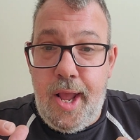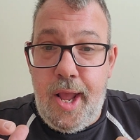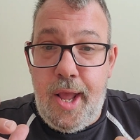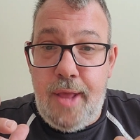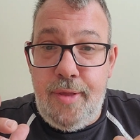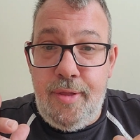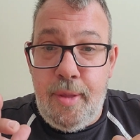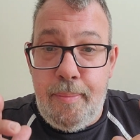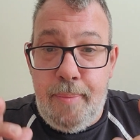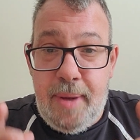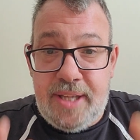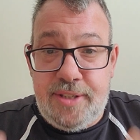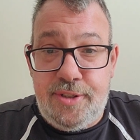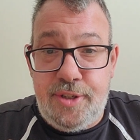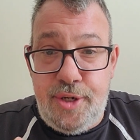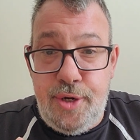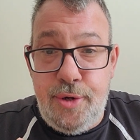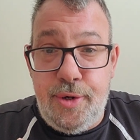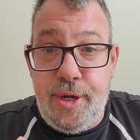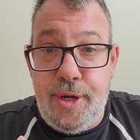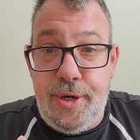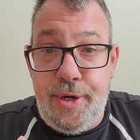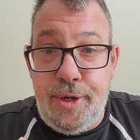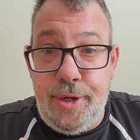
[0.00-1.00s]
The best you
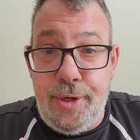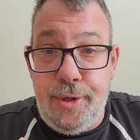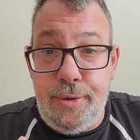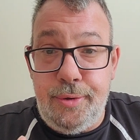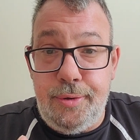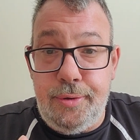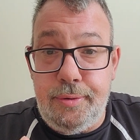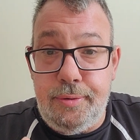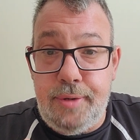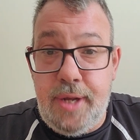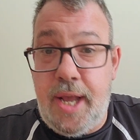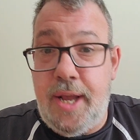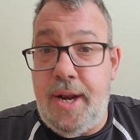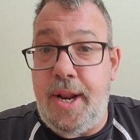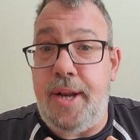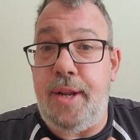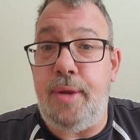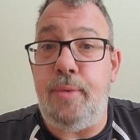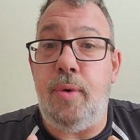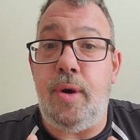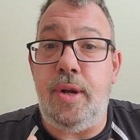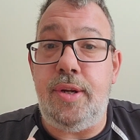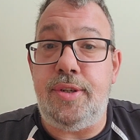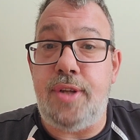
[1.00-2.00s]
can do at any
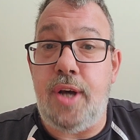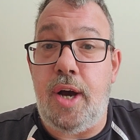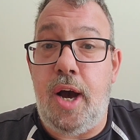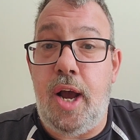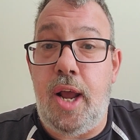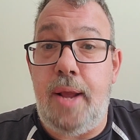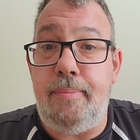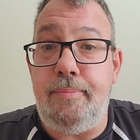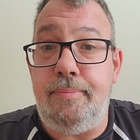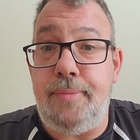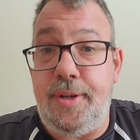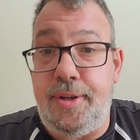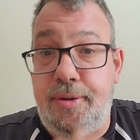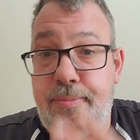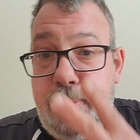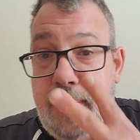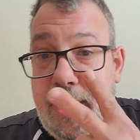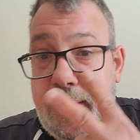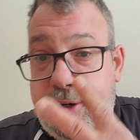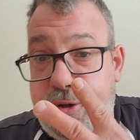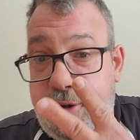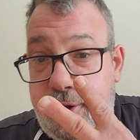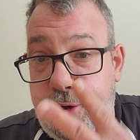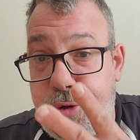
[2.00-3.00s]
one time is
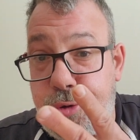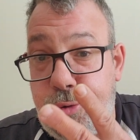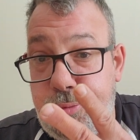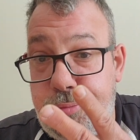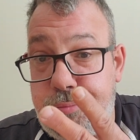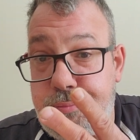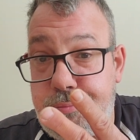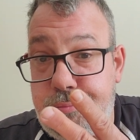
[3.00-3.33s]
pick 2.